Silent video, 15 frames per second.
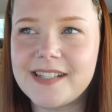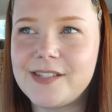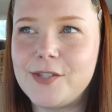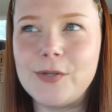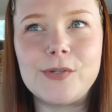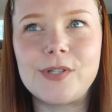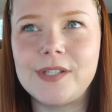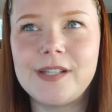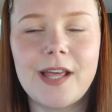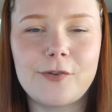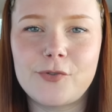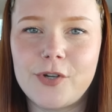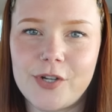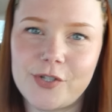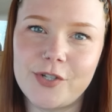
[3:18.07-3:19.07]
It's usually like
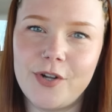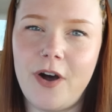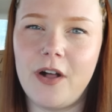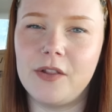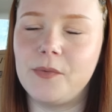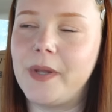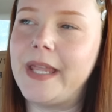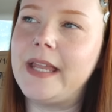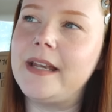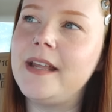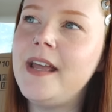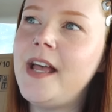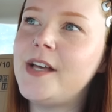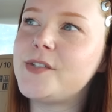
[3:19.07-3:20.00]
traditional Halloween.